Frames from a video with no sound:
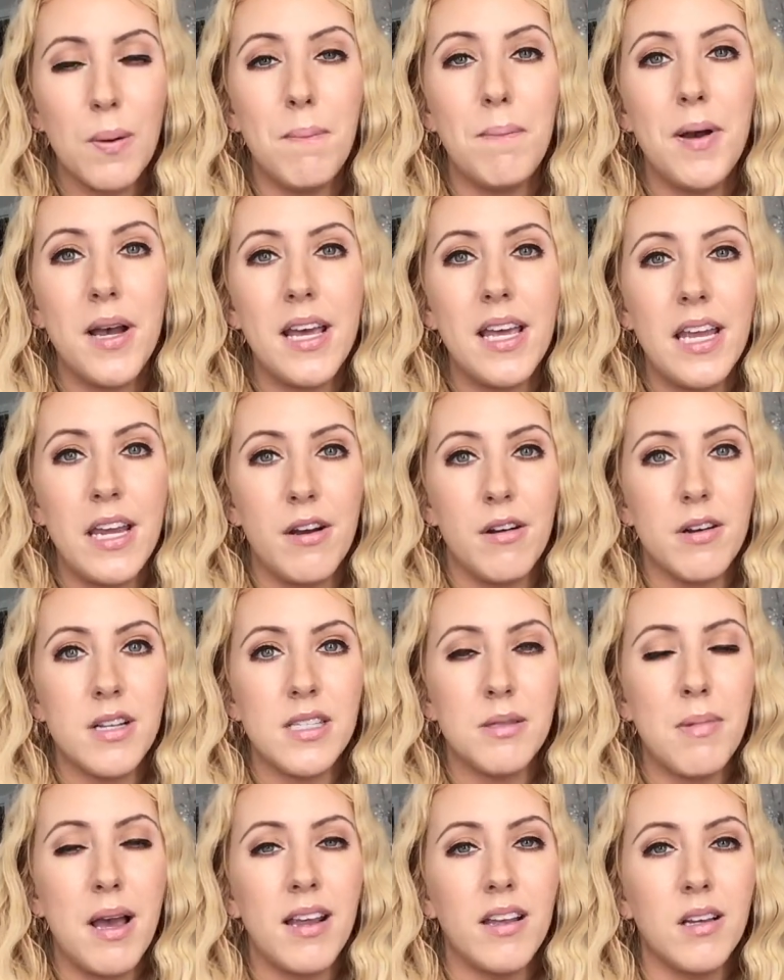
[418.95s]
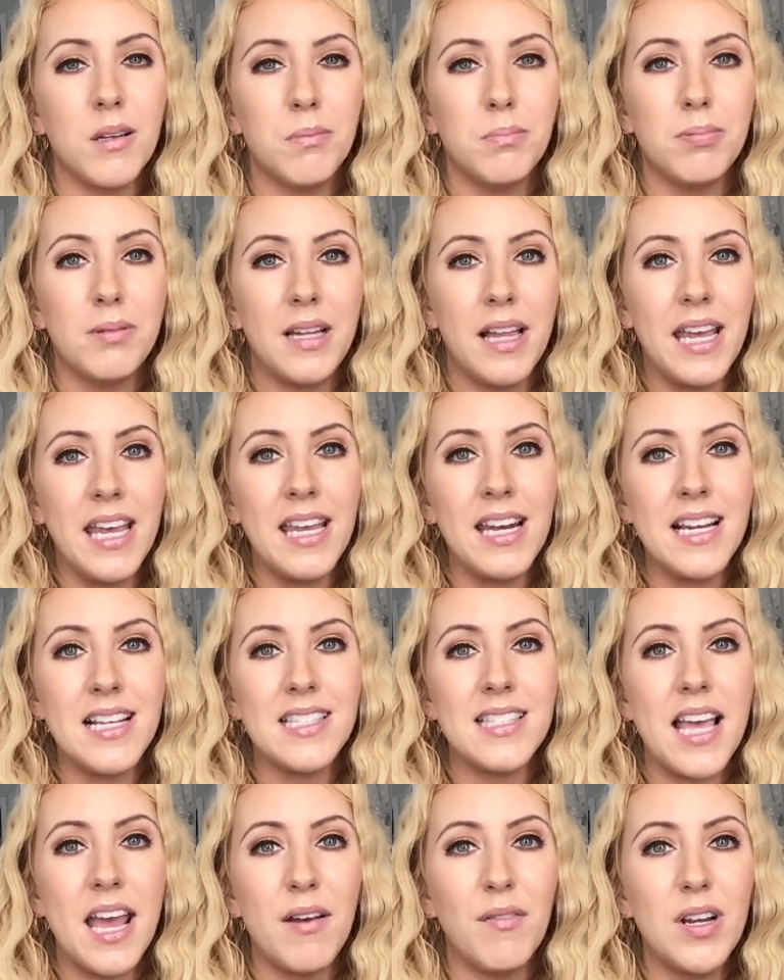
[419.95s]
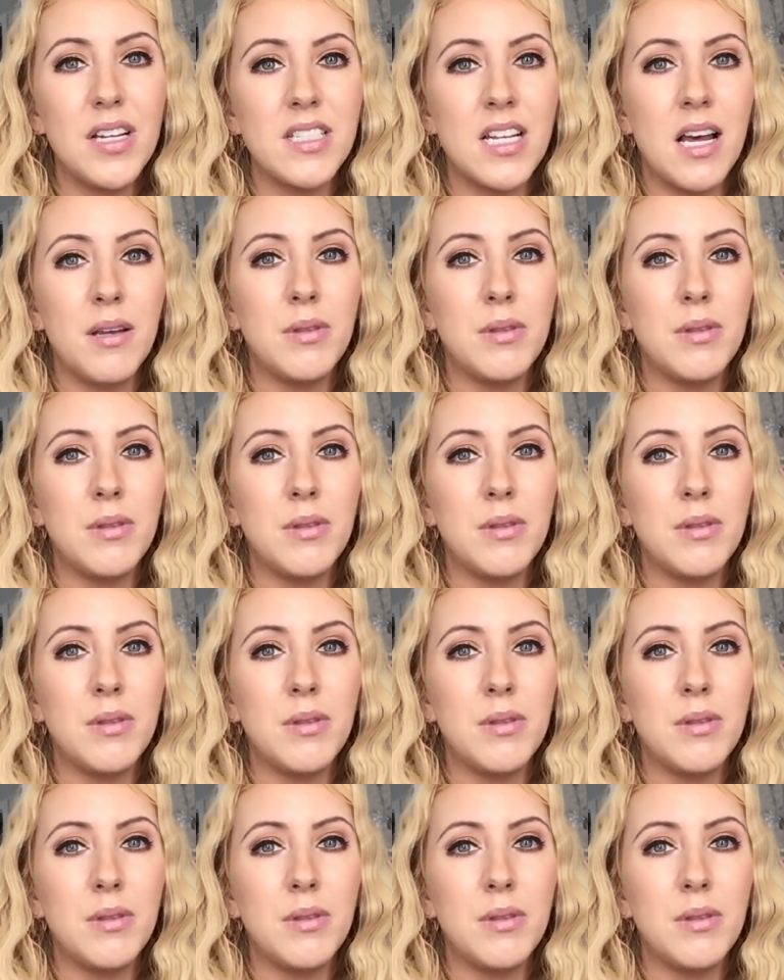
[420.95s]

But here is my complaint, is every time